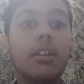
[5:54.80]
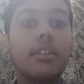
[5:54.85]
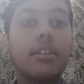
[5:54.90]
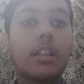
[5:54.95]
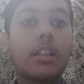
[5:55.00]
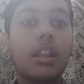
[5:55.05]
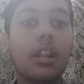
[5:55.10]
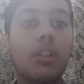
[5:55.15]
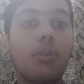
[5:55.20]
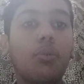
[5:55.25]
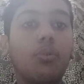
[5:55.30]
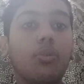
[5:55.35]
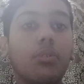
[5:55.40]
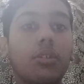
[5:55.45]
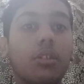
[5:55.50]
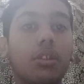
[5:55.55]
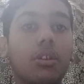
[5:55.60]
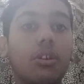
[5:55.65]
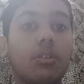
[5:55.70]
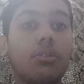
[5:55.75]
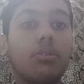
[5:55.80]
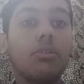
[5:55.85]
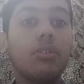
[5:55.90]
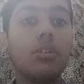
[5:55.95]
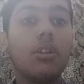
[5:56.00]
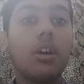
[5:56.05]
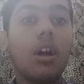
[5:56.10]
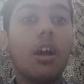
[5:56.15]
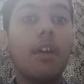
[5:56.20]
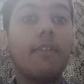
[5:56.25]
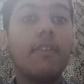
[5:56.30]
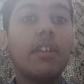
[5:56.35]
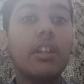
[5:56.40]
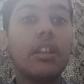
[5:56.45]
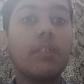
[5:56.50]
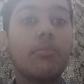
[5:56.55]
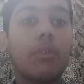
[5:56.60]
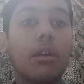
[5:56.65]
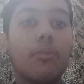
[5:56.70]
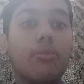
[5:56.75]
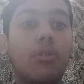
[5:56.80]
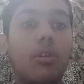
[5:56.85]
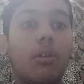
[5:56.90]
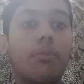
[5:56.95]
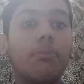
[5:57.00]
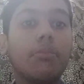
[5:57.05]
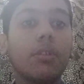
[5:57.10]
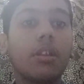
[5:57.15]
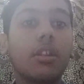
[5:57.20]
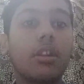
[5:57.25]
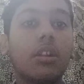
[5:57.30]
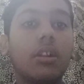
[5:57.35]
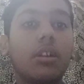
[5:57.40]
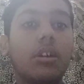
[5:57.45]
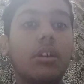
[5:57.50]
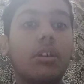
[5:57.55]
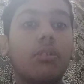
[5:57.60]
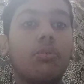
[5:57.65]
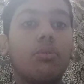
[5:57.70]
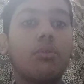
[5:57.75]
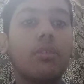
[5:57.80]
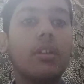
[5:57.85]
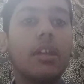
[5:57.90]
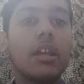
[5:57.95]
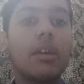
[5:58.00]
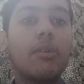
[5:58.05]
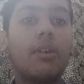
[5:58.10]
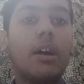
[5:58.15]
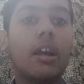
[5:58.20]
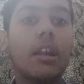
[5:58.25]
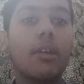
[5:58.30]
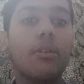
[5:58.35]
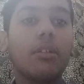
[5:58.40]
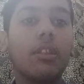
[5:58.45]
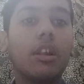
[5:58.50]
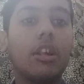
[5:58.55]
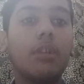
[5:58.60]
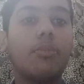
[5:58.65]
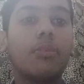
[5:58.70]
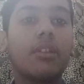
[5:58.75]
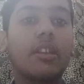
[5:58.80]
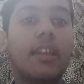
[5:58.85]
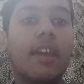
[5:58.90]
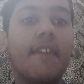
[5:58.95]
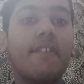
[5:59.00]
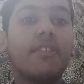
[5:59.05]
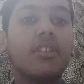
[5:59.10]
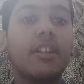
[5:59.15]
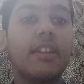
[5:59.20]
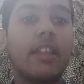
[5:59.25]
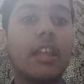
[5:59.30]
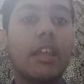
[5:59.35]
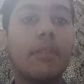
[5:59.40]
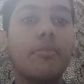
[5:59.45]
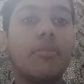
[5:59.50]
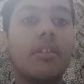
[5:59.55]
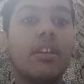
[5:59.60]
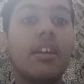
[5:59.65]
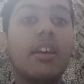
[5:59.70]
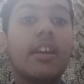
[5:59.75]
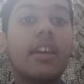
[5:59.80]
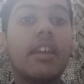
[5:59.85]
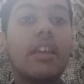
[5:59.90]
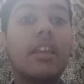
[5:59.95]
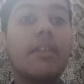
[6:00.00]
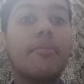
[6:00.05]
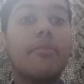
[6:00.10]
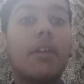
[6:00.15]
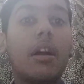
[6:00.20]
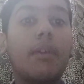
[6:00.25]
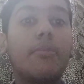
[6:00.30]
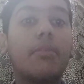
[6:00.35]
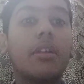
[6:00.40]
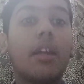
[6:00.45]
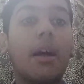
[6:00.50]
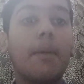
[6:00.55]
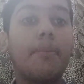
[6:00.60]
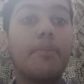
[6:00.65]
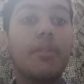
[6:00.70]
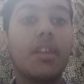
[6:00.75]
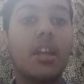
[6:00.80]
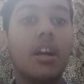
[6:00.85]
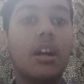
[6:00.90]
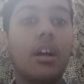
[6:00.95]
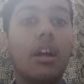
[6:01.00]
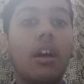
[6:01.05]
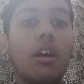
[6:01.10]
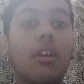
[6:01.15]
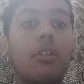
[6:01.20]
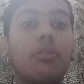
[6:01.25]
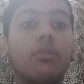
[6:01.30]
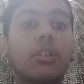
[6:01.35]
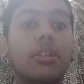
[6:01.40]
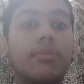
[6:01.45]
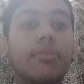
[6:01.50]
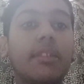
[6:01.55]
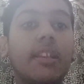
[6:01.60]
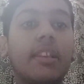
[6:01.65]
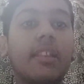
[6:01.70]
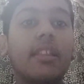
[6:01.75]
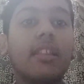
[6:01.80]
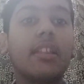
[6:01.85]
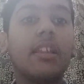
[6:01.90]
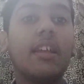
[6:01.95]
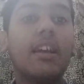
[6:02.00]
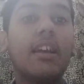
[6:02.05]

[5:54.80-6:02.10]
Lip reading: This is also a reason why Muhammad sallallahu alaihi wasallam was given the name Imam al-Anbiya, which means